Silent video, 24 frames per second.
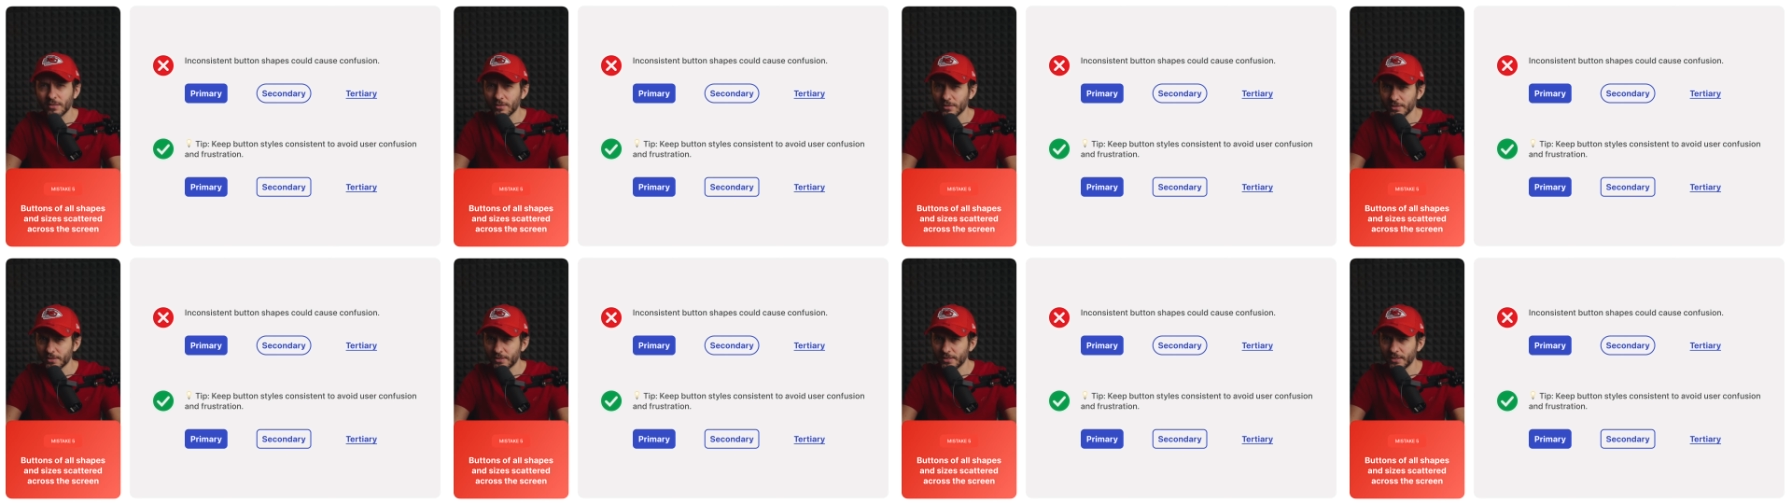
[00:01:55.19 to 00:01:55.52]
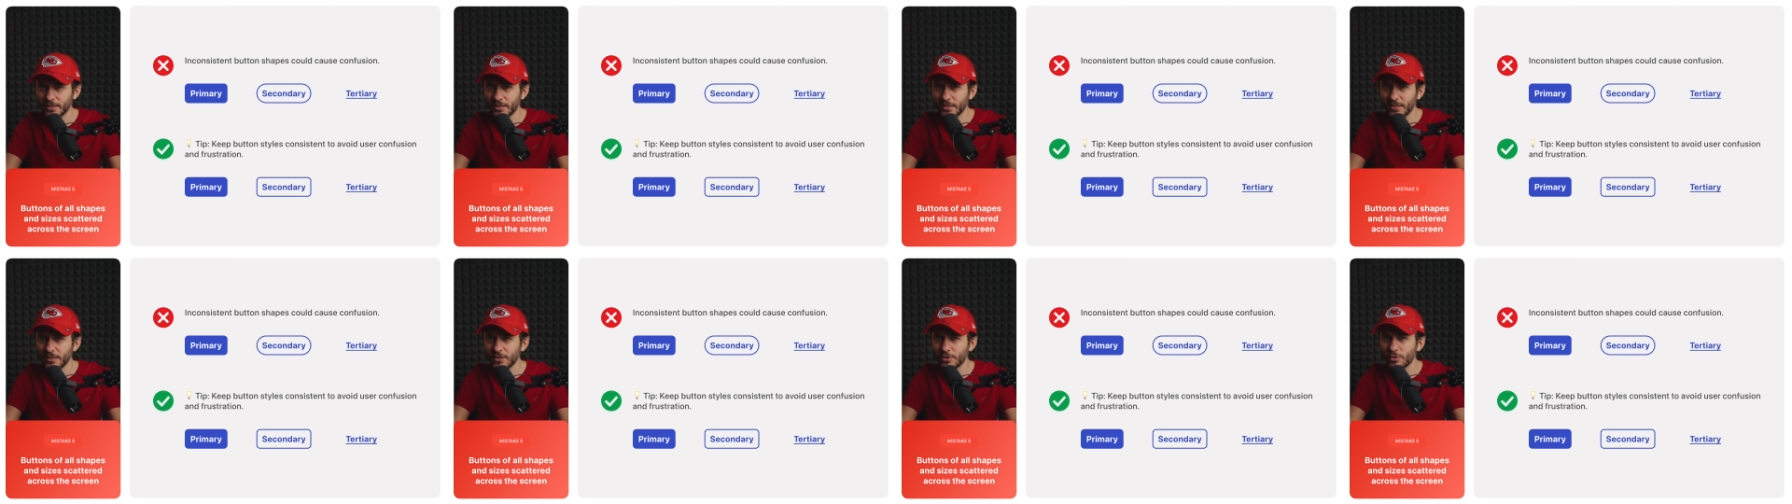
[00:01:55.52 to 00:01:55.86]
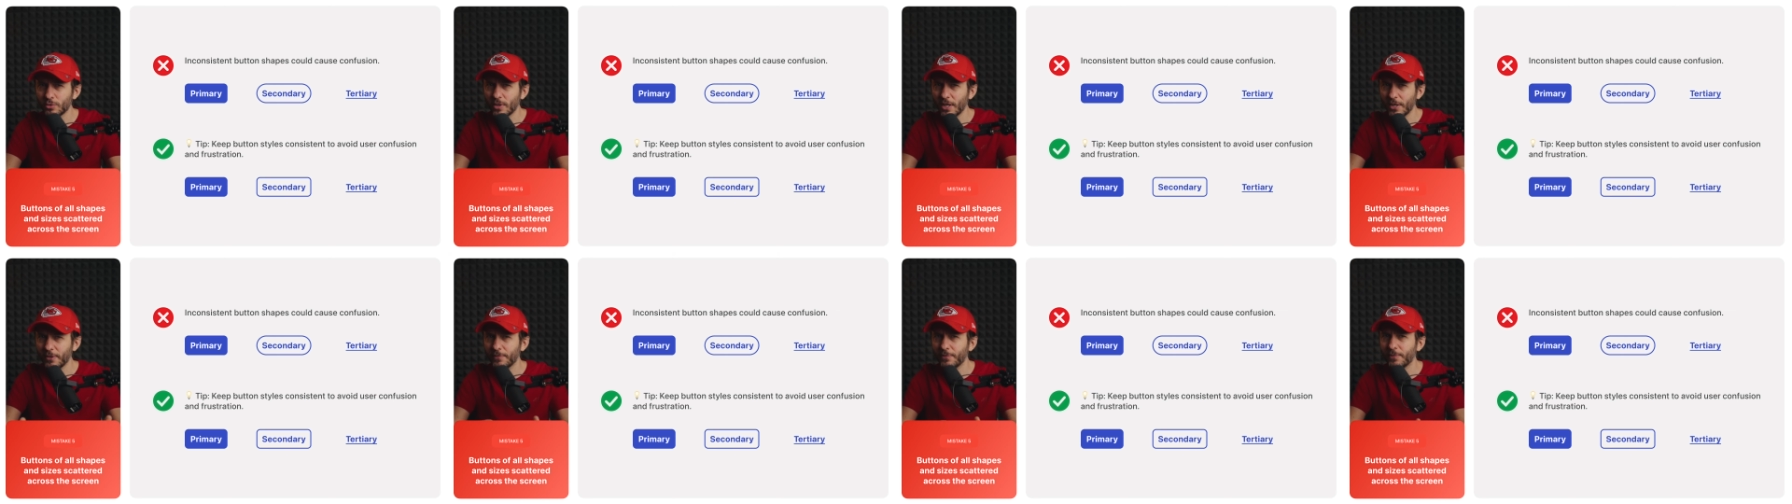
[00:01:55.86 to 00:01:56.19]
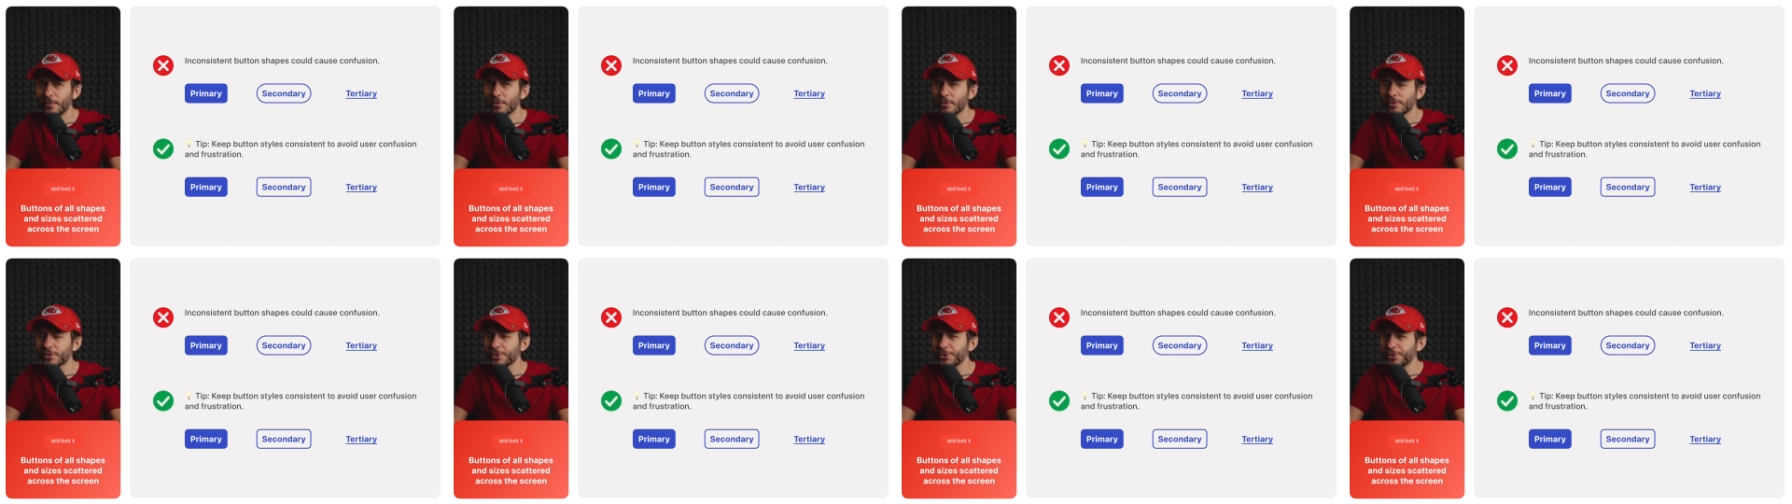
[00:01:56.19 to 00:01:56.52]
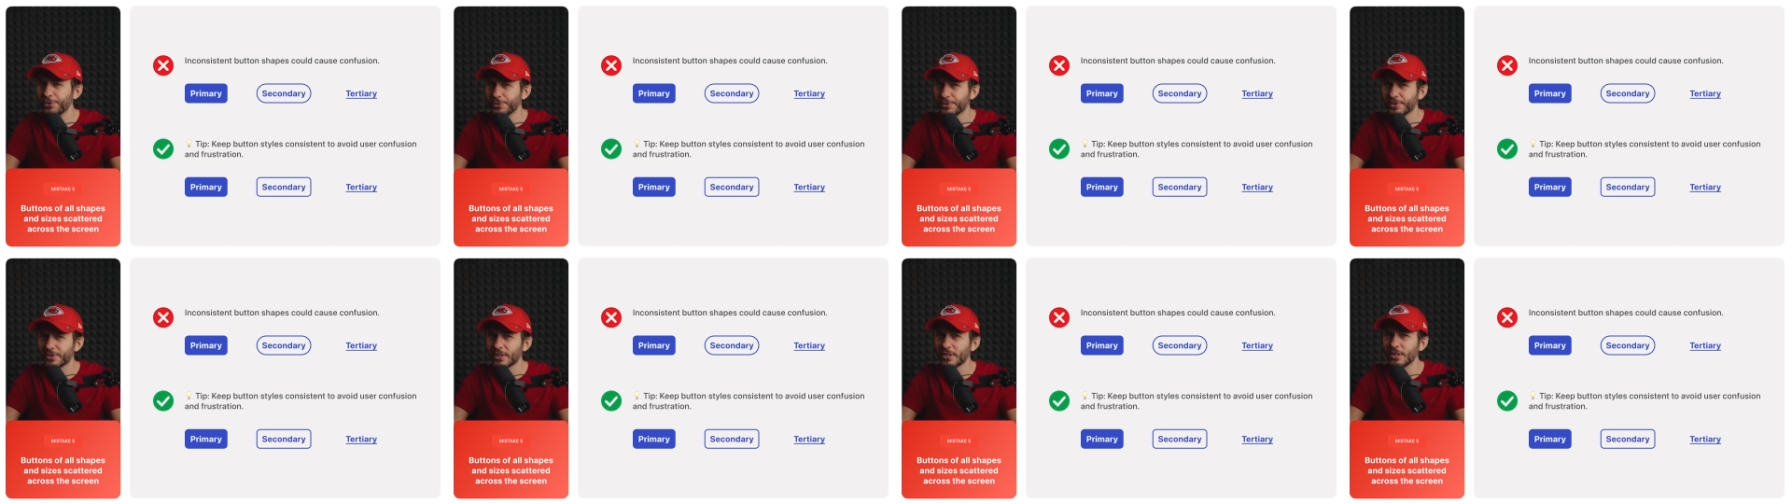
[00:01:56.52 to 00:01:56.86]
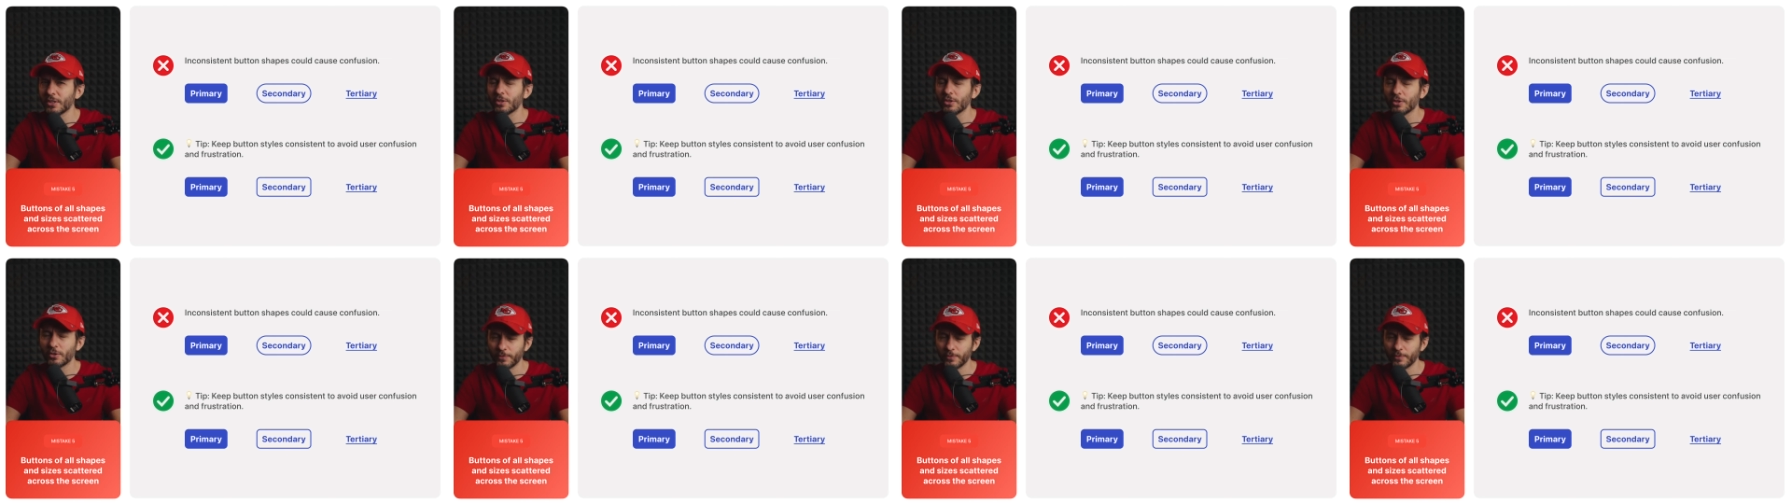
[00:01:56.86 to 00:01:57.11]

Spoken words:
considered to avoid user